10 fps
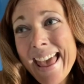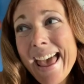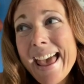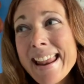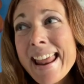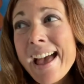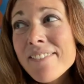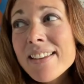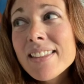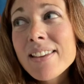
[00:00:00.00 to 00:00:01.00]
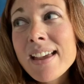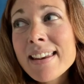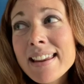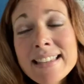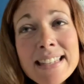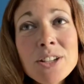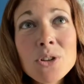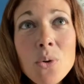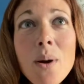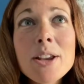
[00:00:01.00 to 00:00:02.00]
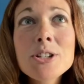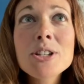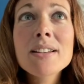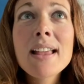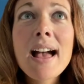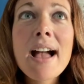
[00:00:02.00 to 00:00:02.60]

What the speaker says: And having that essential question,